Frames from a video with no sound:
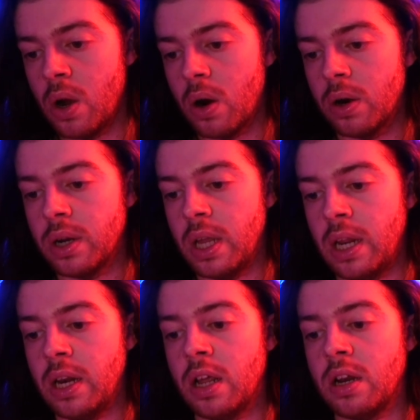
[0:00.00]
aren't
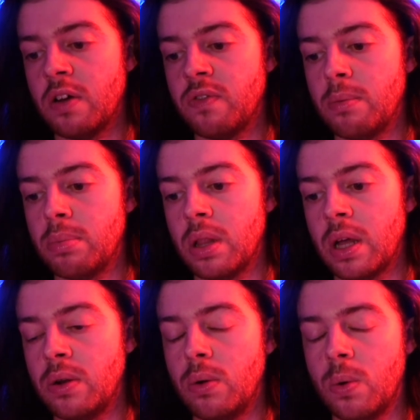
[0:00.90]
getting enough
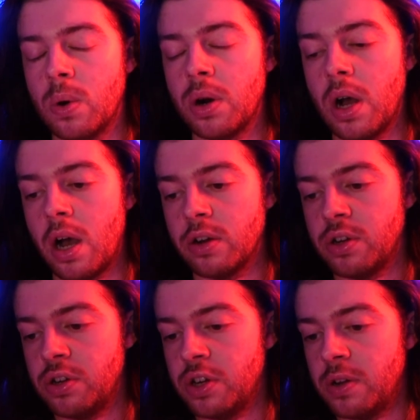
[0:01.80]
blood or
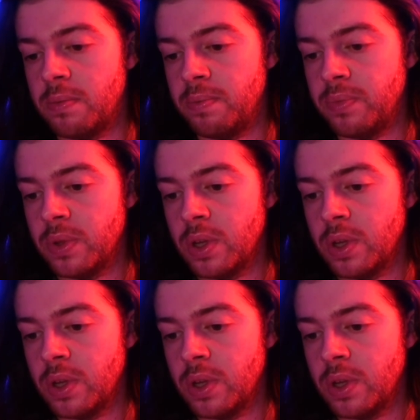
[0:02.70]
oxygen.